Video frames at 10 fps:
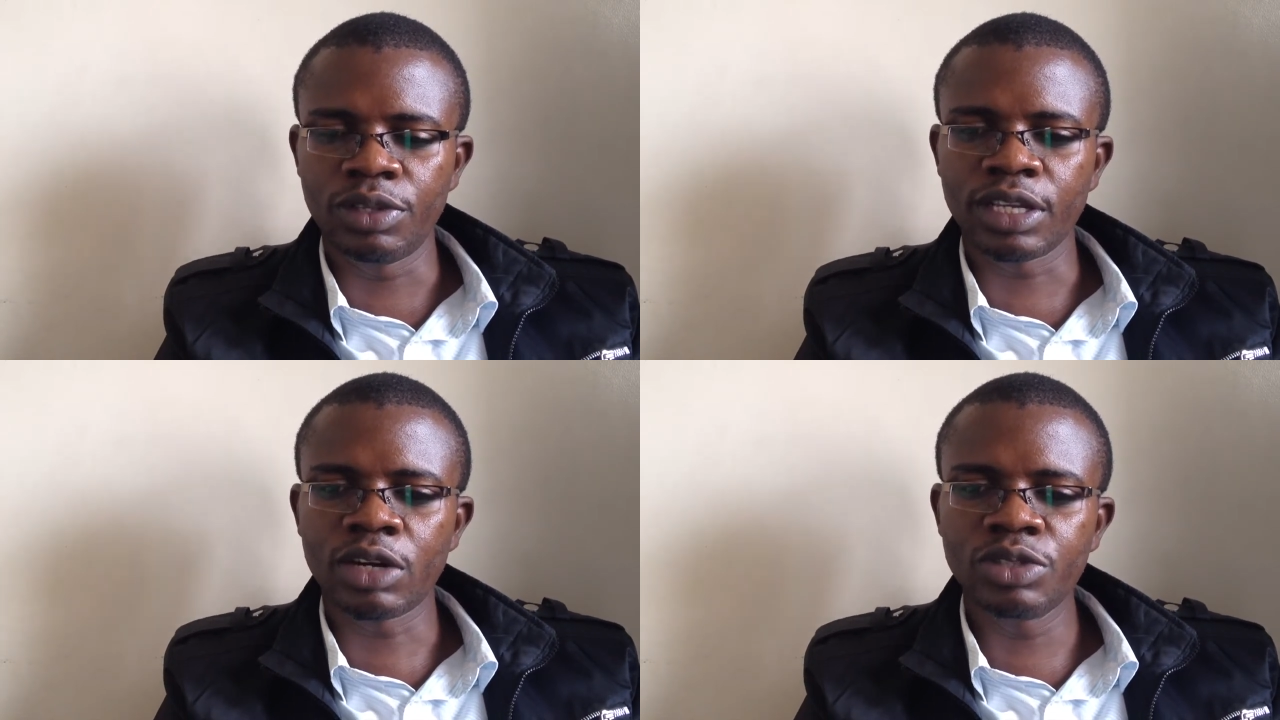
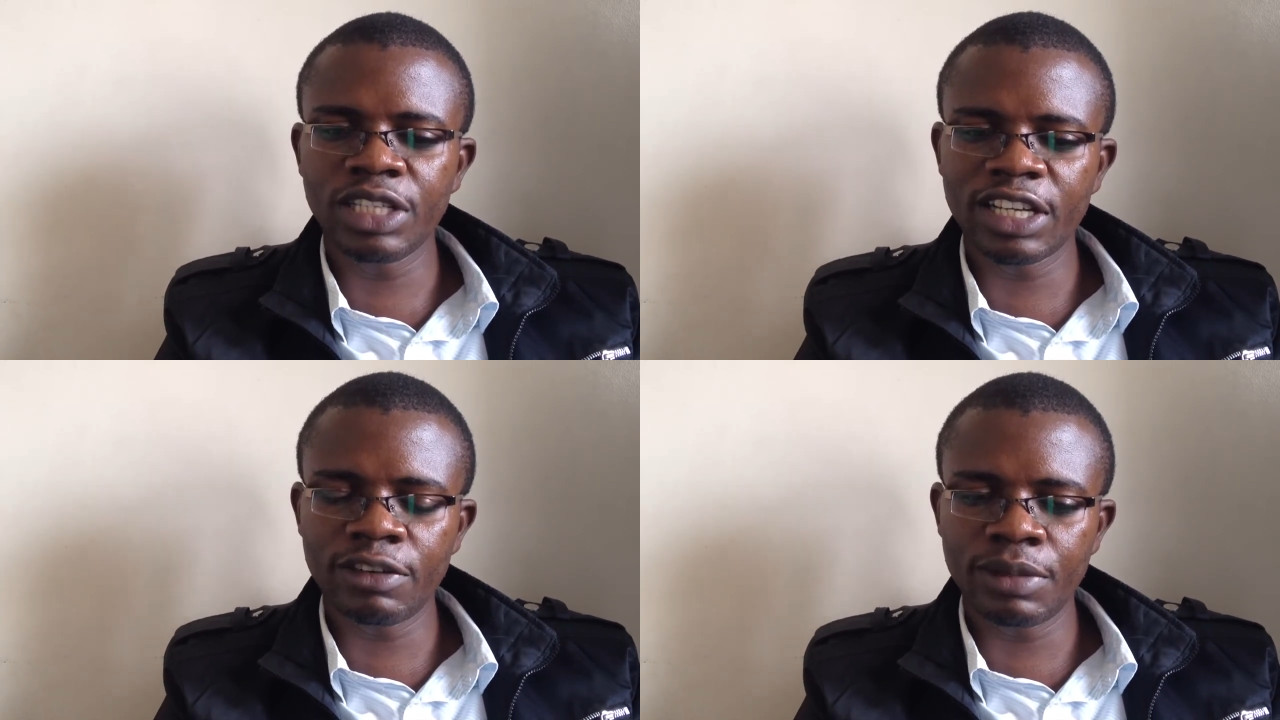the county
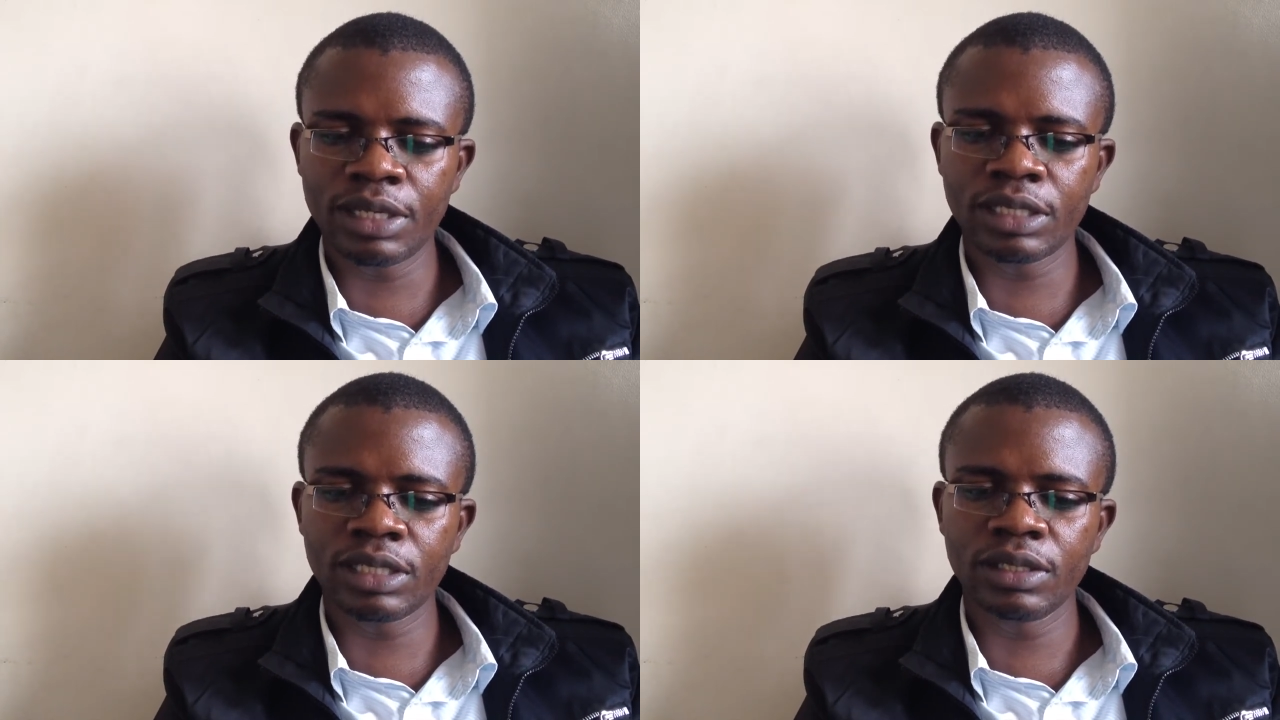
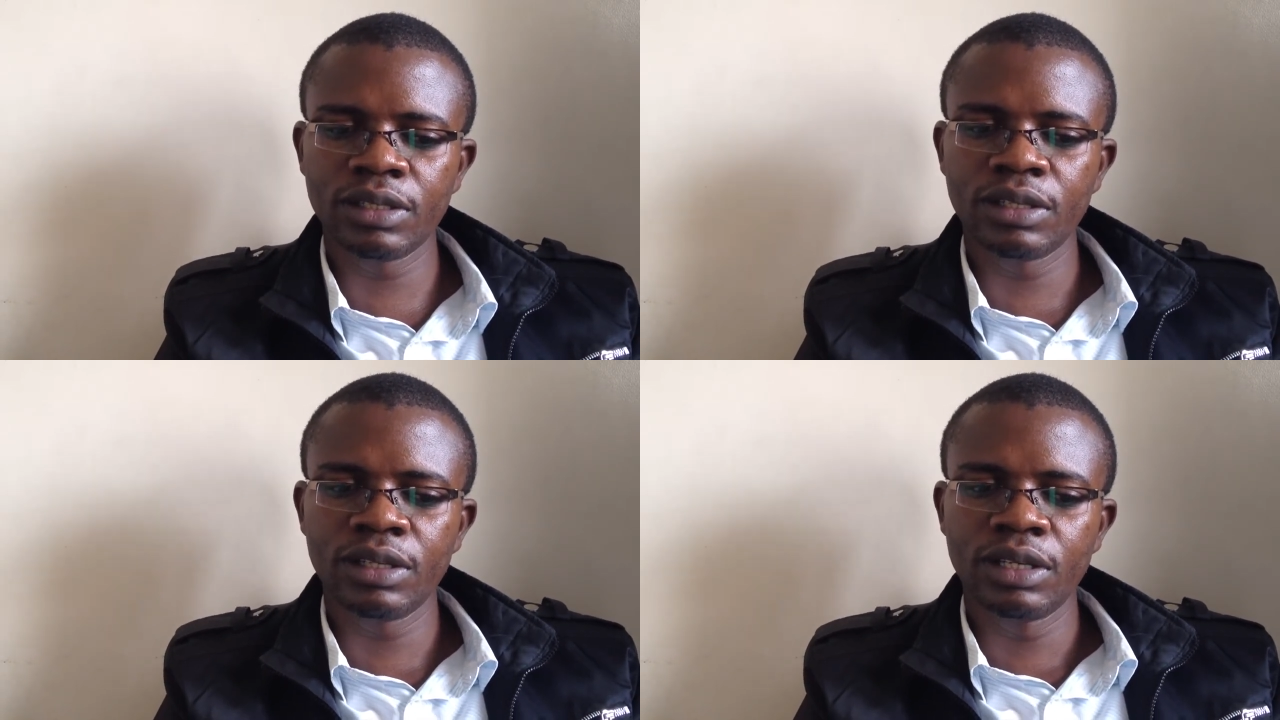government
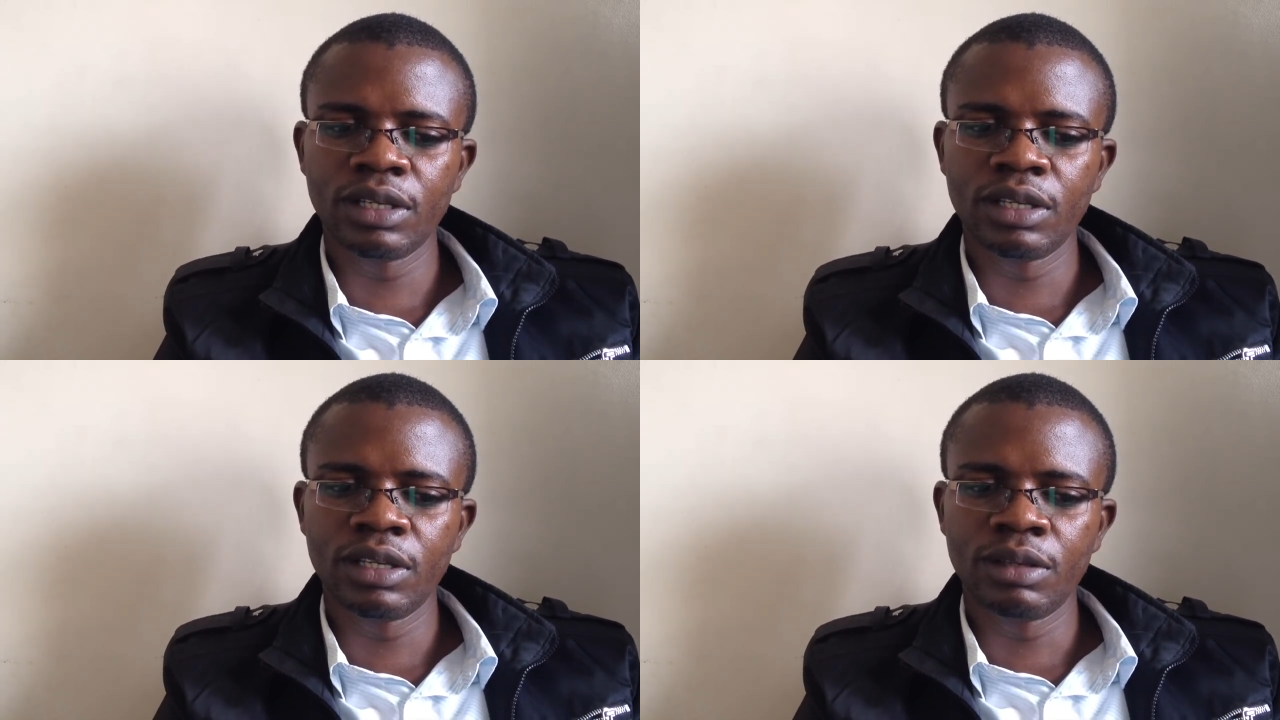
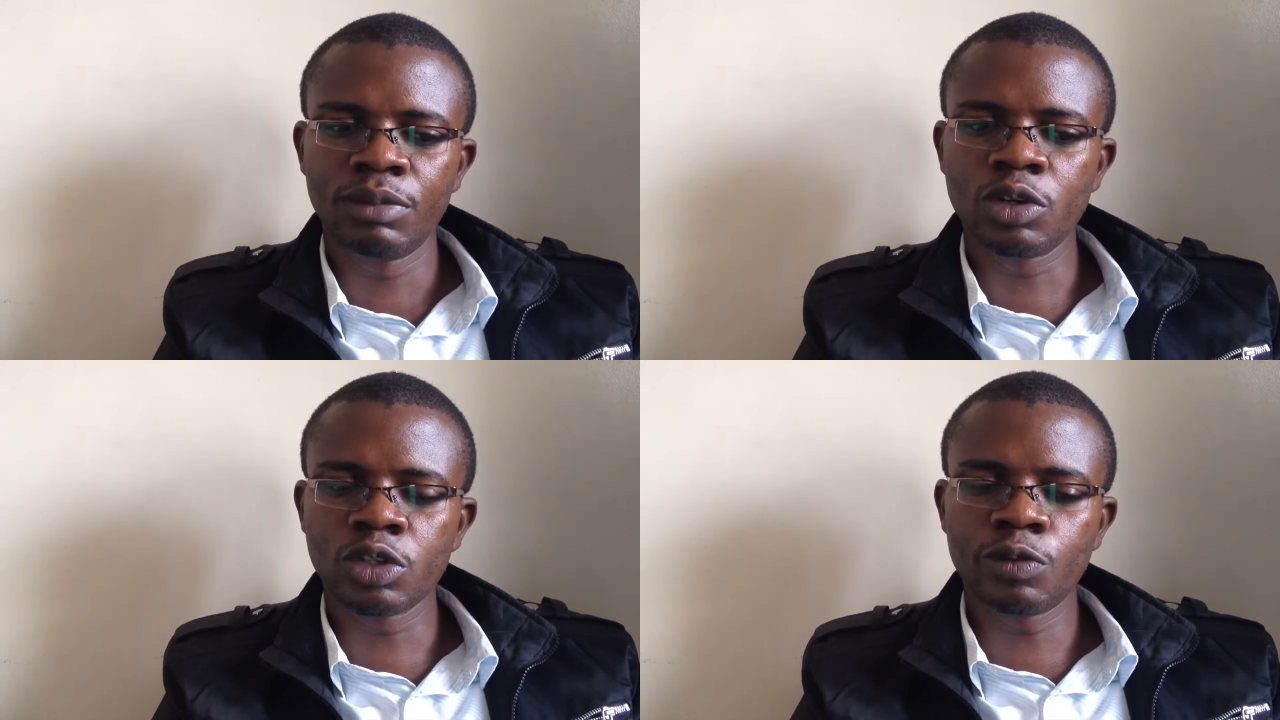
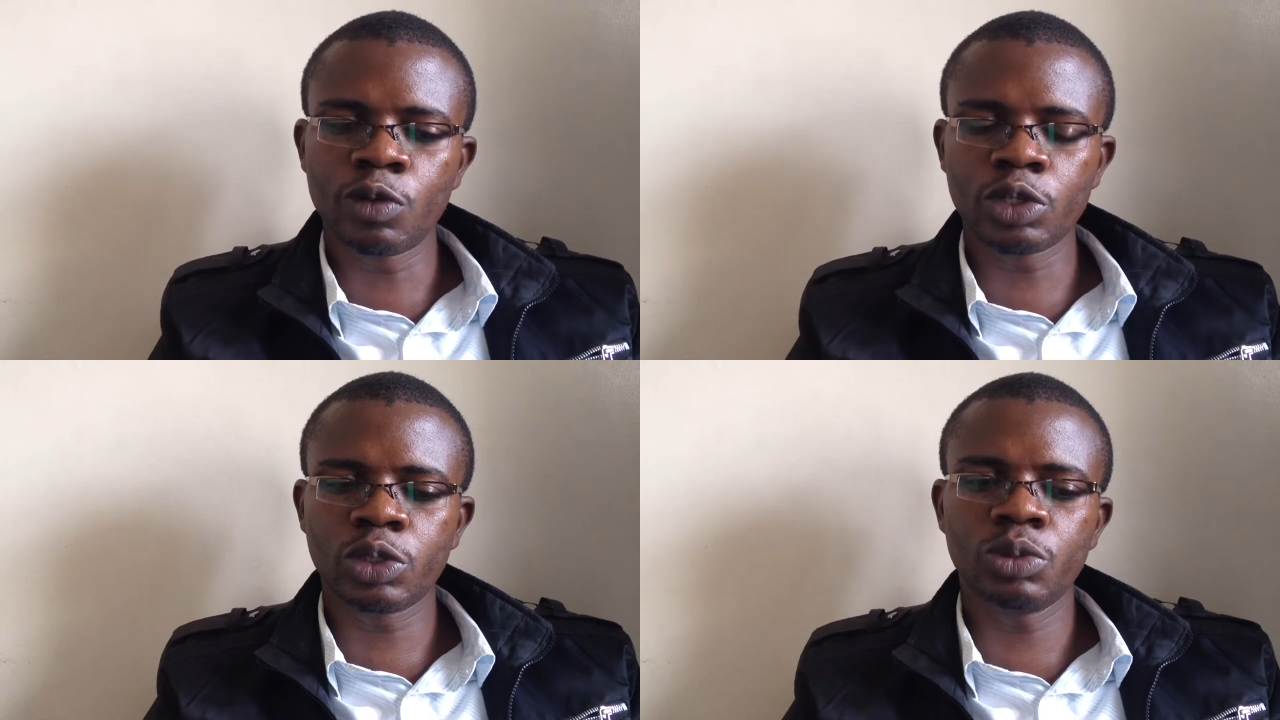because of
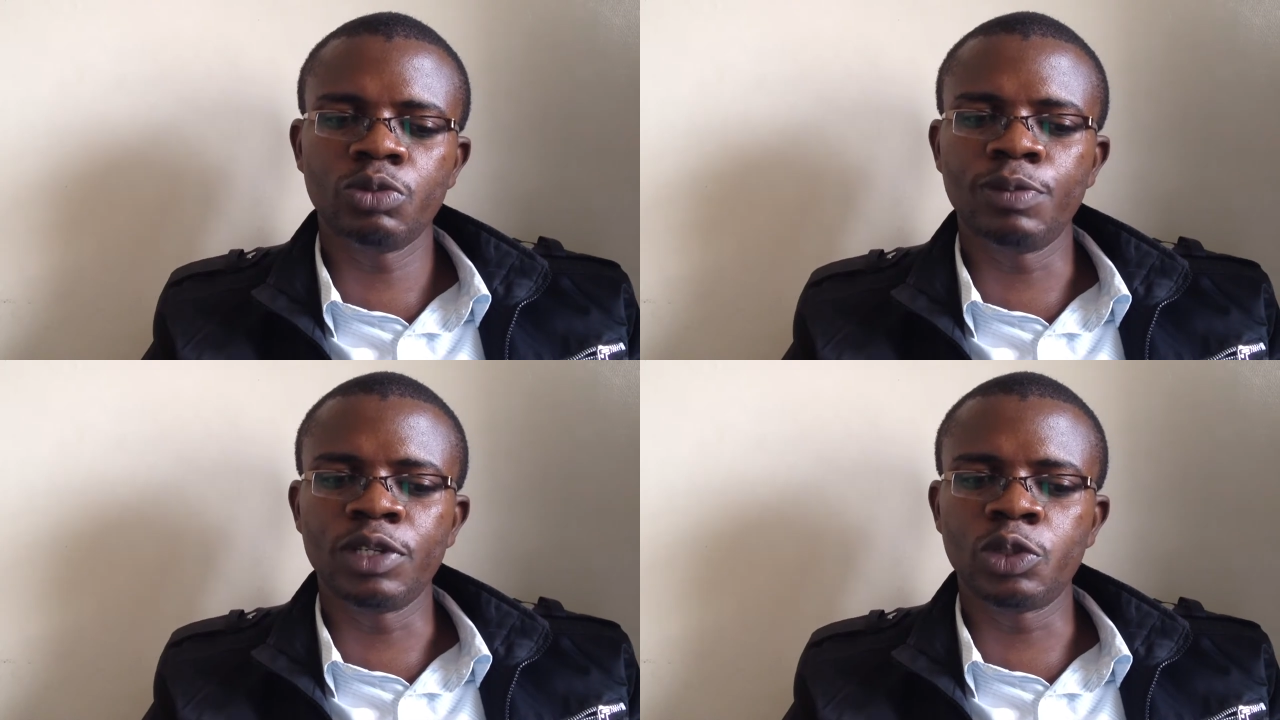what
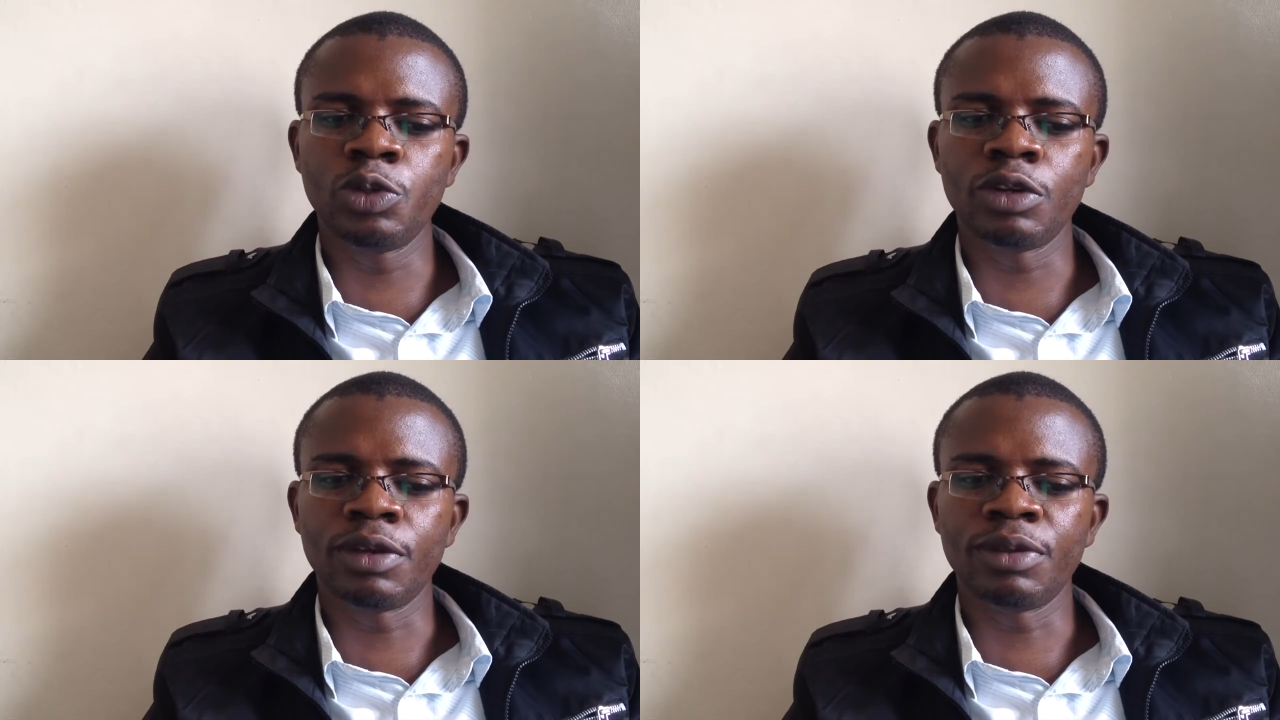we've been
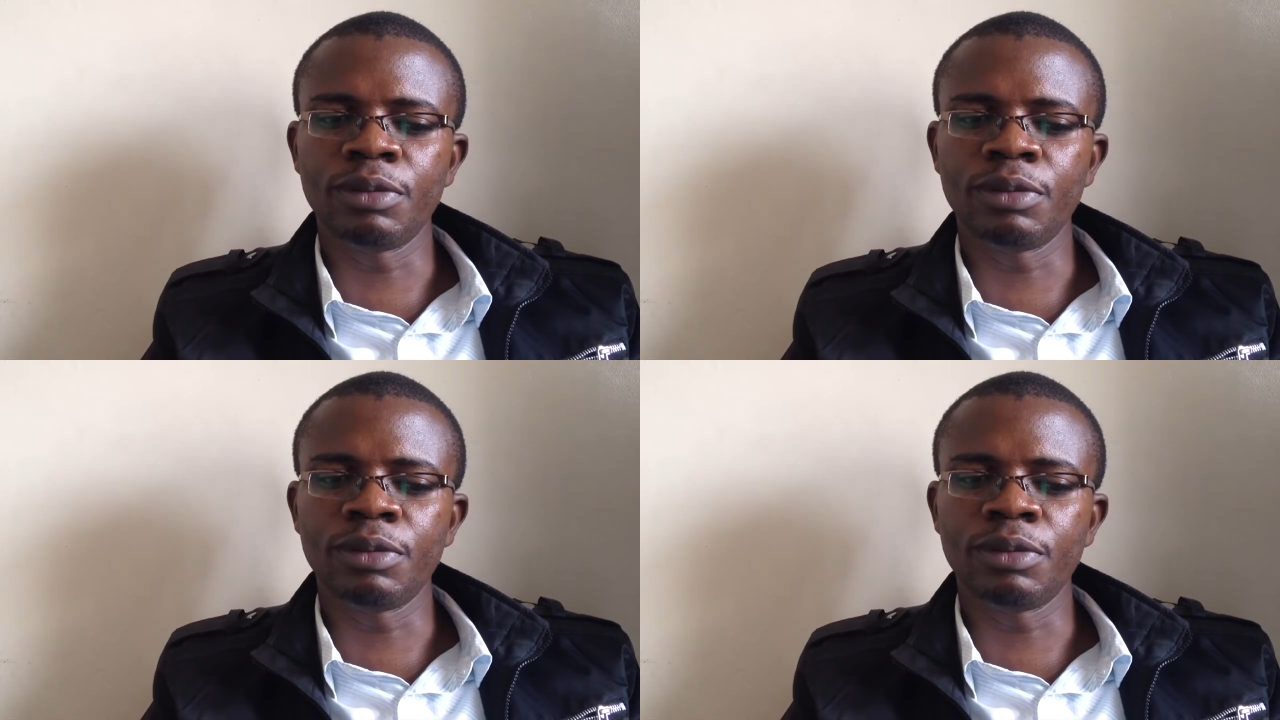doing,